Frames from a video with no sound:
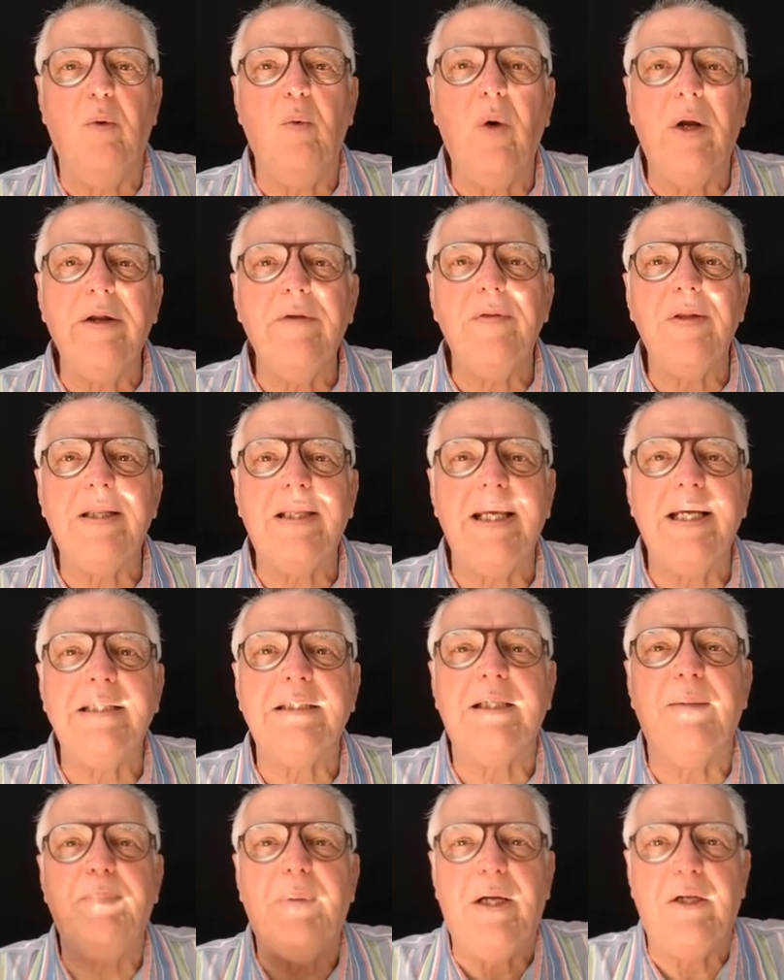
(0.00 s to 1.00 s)
One of the
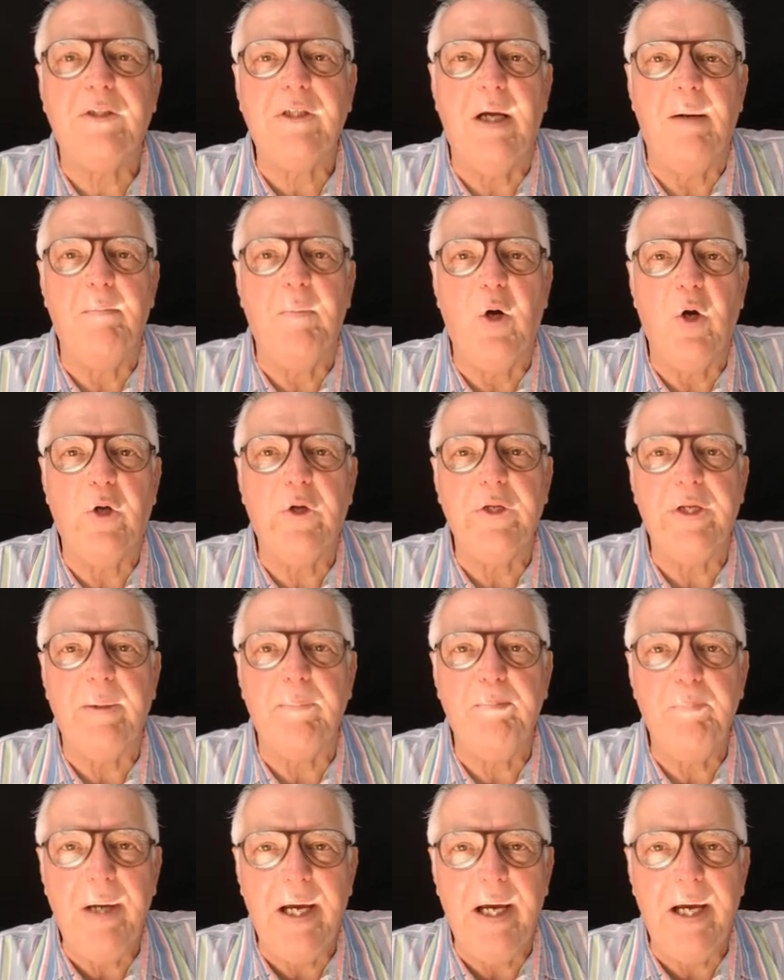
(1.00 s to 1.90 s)
things about our marketing